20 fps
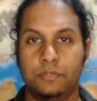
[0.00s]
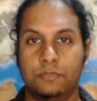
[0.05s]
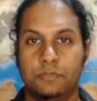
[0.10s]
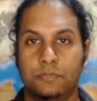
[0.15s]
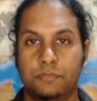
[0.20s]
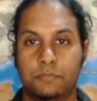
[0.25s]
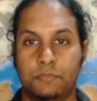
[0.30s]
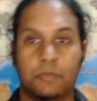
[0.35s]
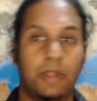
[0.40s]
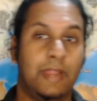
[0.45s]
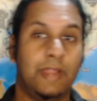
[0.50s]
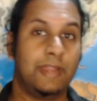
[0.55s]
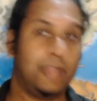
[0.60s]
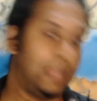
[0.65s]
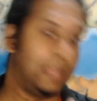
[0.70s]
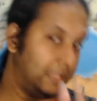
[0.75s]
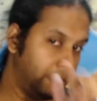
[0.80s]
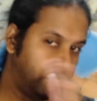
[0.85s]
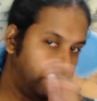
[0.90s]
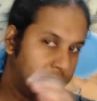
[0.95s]
right, and
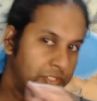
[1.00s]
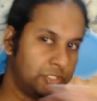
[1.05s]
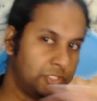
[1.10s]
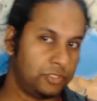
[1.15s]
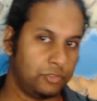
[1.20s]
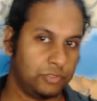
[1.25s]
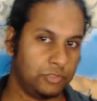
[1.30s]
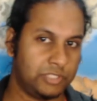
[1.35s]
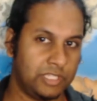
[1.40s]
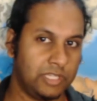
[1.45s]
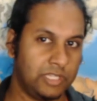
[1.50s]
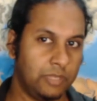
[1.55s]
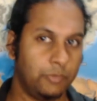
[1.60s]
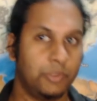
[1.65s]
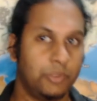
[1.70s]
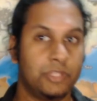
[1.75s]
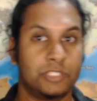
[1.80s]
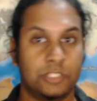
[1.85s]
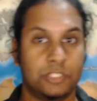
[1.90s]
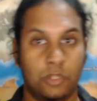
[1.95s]
the person you're dealing with
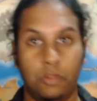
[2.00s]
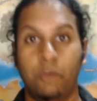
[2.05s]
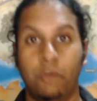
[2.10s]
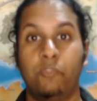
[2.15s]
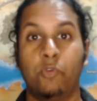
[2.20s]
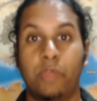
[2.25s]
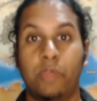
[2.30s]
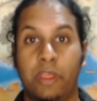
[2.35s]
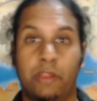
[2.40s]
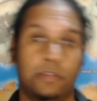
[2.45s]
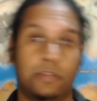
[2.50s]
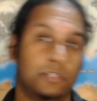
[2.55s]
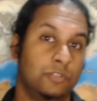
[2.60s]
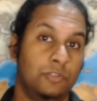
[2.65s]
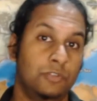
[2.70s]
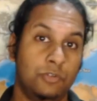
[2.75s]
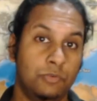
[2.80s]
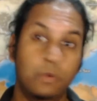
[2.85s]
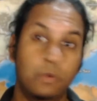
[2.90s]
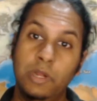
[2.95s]
is a lawful character
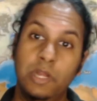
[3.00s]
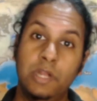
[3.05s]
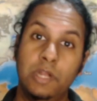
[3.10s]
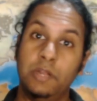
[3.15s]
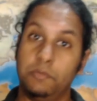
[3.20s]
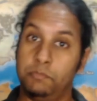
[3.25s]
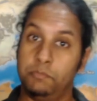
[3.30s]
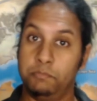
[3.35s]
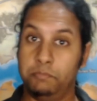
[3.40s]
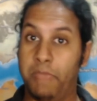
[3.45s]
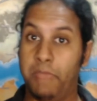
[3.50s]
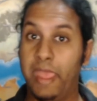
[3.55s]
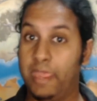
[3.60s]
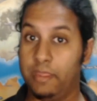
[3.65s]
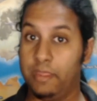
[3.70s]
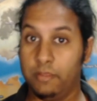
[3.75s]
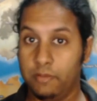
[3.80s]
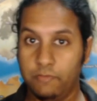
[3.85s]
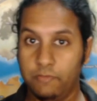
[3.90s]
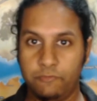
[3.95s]
who may
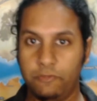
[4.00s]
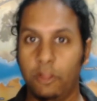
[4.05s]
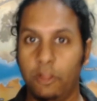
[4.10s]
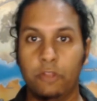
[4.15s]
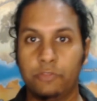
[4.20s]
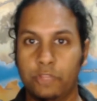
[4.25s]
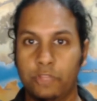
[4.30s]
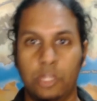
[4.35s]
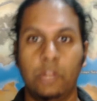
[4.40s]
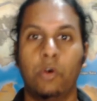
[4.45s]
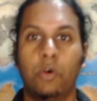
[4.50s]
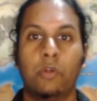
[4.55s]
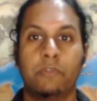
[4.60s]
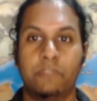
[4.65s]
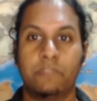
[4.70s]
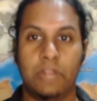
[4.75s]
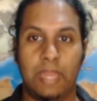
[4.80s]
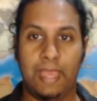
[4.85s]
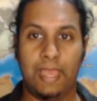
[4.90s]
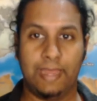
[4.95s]
follow the law of the
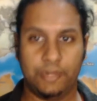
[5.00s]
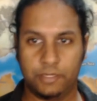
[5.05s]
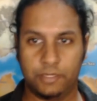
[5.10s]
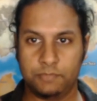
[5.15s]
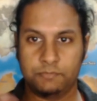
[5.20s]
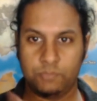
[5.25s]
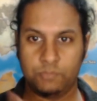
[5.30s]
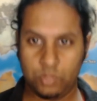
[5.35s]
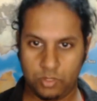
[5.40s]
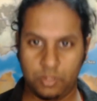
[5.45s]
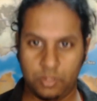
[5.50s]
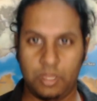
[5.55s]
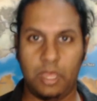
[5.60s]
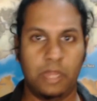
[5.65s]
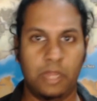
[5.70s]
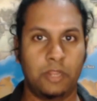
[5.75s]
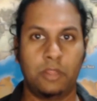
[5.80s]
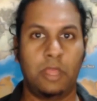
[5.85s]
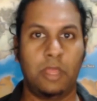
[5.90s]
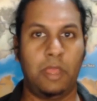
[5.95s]
land, and
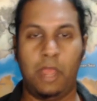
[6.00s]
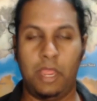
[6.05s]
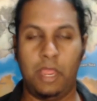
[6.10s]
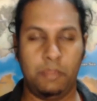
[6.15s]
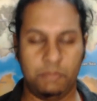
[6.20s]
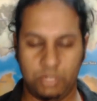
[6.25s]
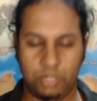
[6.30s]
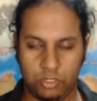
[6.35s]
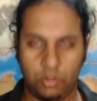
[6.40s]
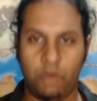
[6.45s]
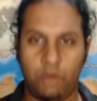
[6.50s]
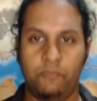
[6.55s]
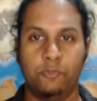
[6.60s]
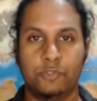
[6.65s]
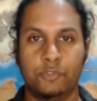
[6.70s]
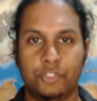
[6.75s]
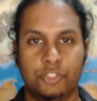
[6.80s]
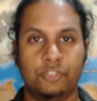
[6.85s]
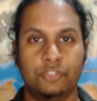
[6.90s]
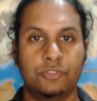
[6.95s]
I am a lawful
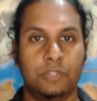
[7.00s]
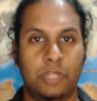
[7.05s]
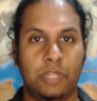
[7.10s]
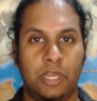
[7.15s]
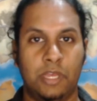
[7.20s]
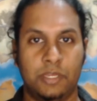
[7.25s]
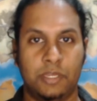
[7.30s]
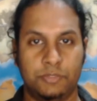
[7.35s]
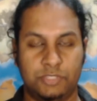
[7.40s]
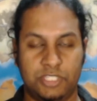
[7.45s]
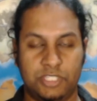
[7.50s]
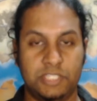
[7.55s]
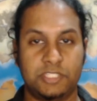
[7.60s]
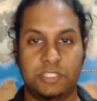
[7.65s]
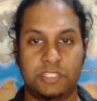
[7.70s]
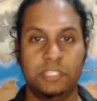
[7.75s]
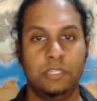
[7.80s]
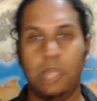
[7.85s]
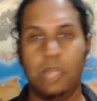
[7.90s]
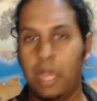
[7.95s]

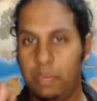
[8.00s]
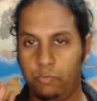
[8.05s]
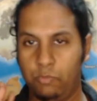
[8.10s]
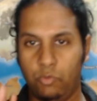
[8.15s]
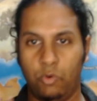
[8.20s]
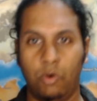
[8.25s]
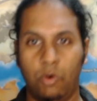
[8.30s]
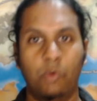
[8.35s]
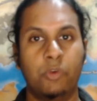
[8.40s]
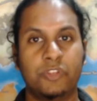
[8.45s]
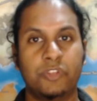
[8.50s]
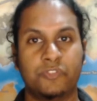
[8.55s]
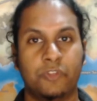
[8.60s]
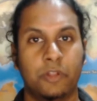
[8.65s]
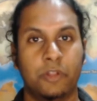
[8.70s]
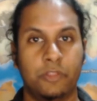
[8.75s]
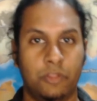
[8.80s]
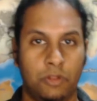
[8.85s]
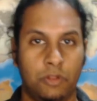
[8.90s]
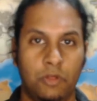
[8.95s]
citizen, I will always follow
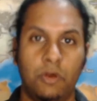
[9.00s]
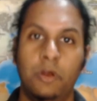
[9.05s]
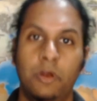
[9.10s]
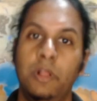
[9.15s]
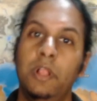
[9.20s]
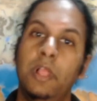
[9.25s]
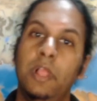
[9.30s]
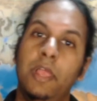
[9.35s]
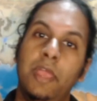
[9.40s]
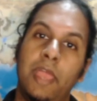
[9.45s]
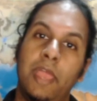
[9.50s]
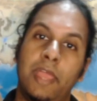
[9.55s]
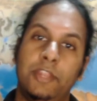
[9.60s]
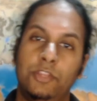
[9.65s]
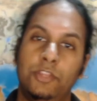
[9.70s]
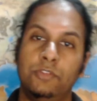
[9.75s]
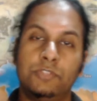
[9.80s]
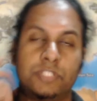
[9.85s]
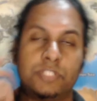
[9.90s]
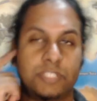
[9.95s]
the law, and you
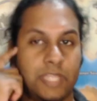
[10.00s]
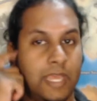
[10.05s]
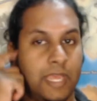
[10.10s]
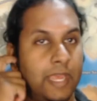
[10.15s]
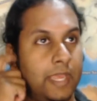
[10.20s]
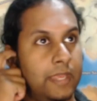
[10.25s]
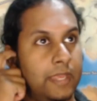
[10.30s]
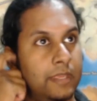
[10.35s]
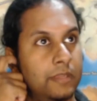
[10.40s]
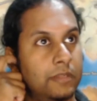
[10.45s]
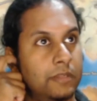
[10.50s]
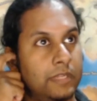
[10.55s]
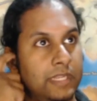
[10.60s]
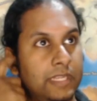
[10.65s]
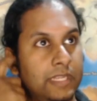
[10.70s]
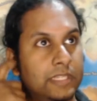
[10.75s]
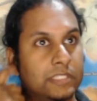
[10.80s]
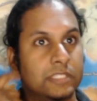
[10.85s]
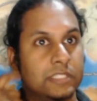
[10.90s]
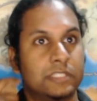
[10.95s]
say need
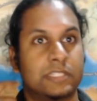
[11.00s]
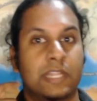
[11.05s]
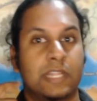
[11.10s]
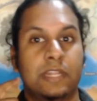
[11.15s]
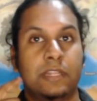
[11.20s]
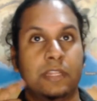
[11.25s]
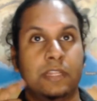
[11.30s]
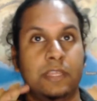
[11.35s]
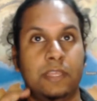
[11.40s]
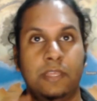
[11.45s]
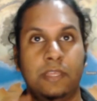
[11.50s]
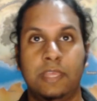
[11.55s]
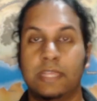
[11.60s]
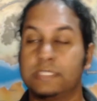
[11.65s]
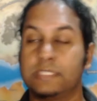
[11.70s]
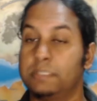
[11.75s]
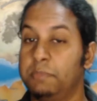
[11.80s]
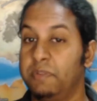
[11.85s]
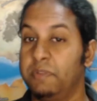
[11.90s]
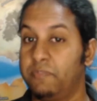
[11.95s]
to suddenly get
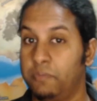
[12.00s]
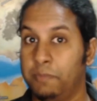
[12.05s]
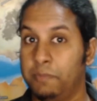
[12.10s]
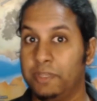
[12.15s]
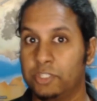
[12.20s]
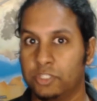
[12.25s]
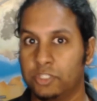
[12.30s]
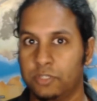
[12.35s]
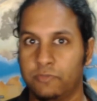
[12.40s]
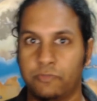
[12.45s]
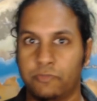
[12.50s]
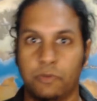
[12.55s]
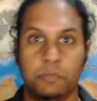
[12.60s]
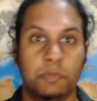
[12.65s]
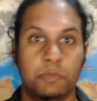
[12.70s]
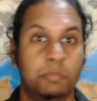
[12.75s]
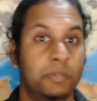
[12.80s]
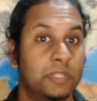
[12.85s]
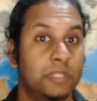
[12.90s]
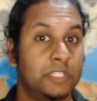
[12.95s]
some information from the
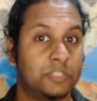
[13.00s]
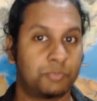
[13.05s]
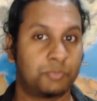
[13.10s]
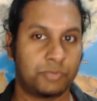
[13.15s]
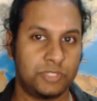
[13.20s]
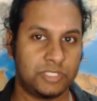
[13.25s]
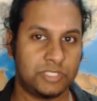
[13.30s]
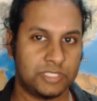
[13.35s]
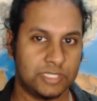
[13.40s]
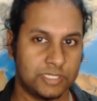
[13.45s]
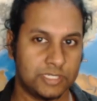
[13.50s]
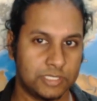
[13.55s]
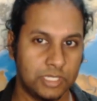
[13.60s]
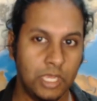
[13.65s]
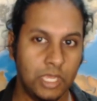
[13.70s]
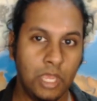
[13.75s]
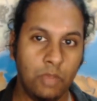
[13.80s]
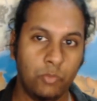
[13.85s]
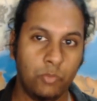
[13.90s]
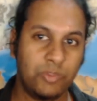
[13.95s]
police precinct
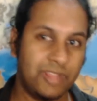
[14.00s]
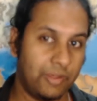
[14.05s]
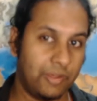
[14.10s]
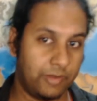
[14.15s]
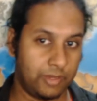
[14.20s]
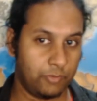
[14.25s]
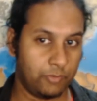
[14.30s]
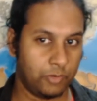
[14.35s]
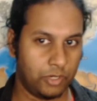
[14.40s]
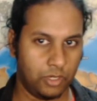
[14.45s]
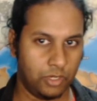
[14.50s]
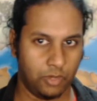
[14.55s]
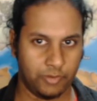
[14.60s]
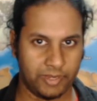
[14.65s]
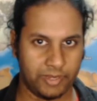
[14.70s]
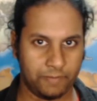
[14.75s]
without anyone knowing.